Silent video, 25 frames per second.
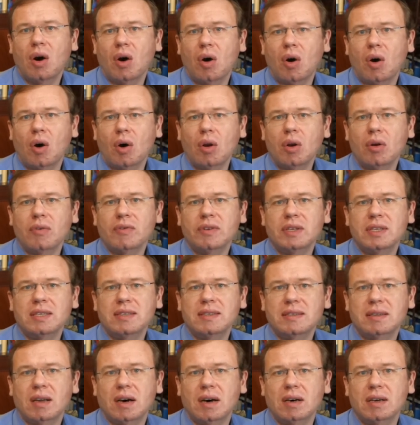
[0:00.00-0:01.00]
All of
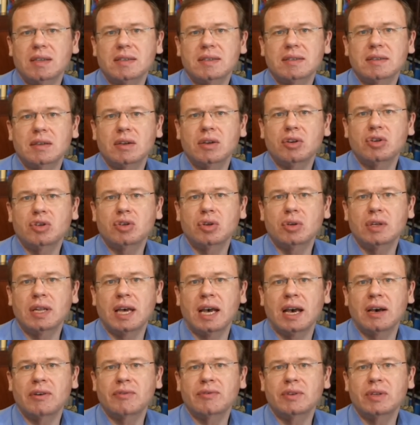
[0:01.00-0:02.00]
these tasks should
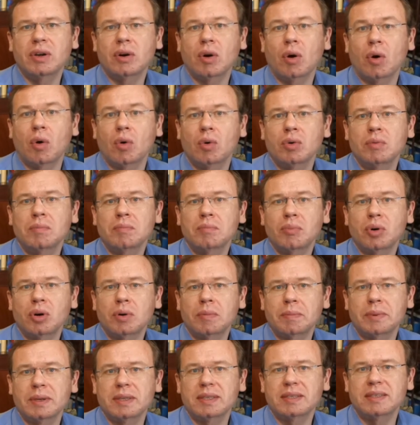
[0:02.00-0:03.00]
have their own
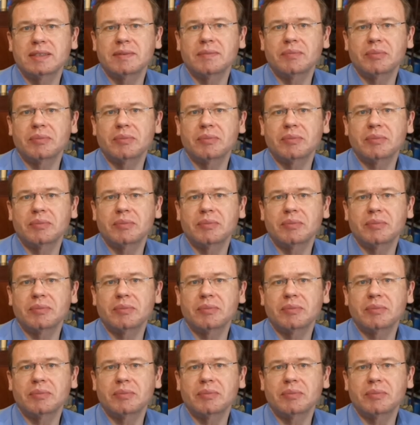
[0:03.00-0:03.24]
purpose.